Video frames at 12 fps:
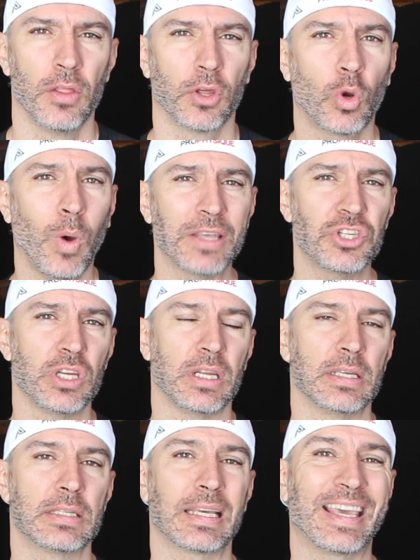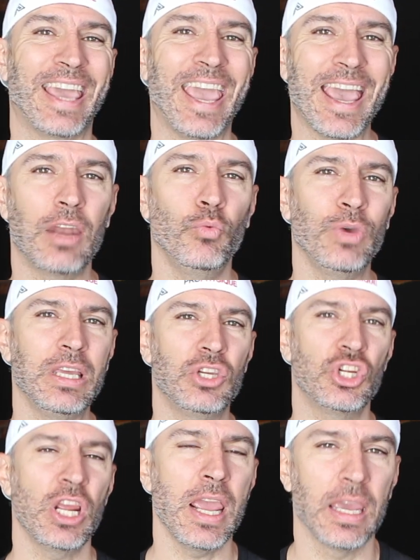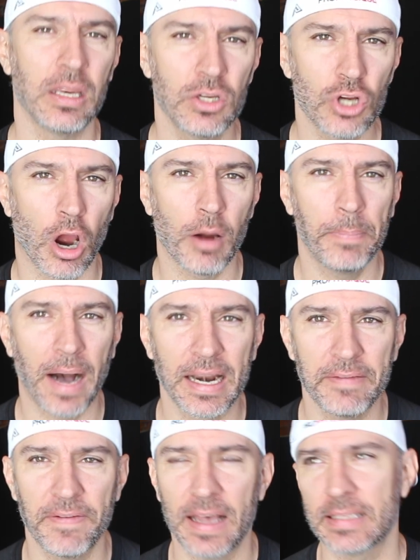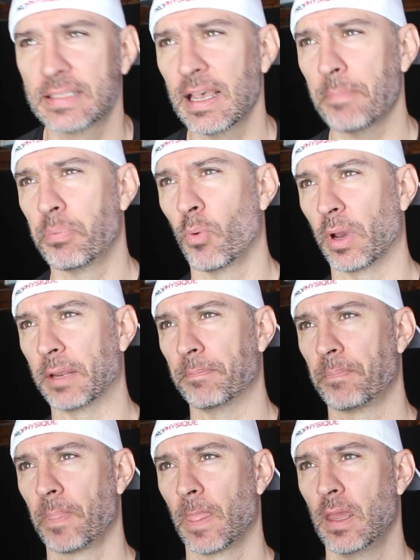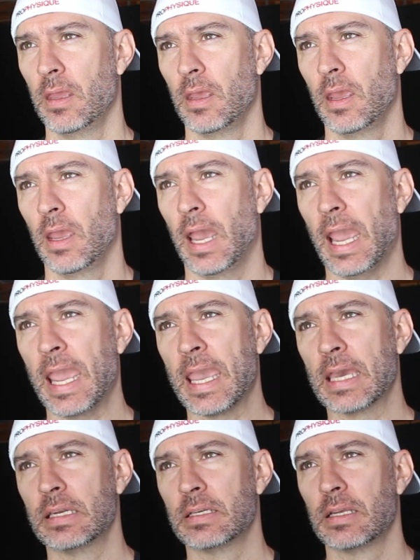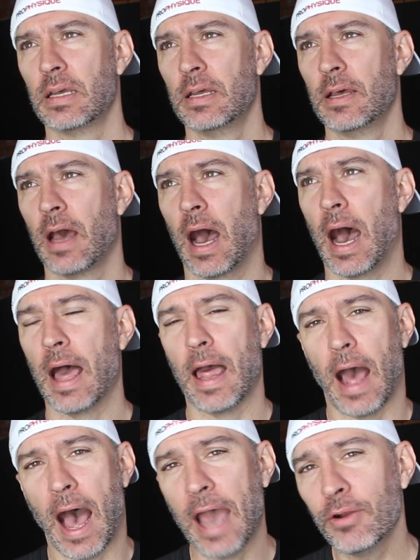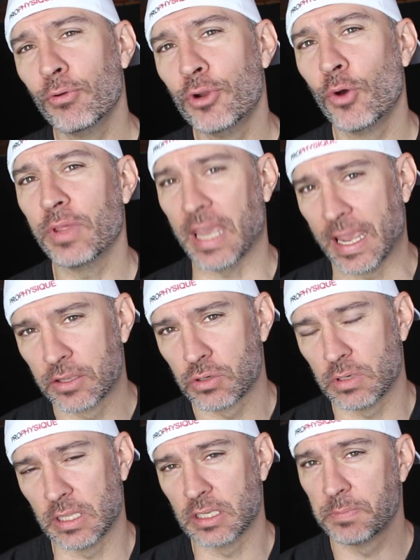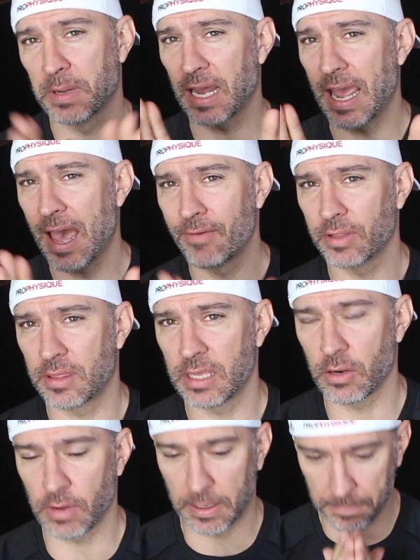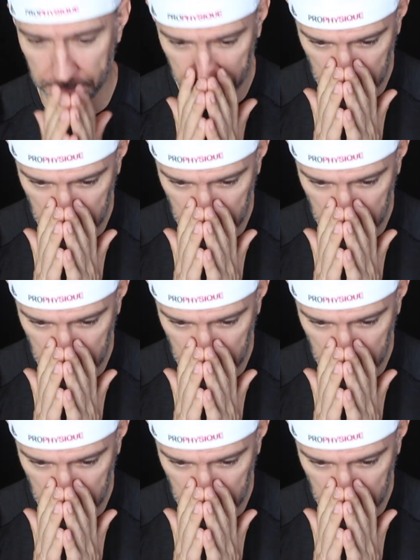The question is, can we change our body fat set point? And I don't know the answer to this, but I have a theory.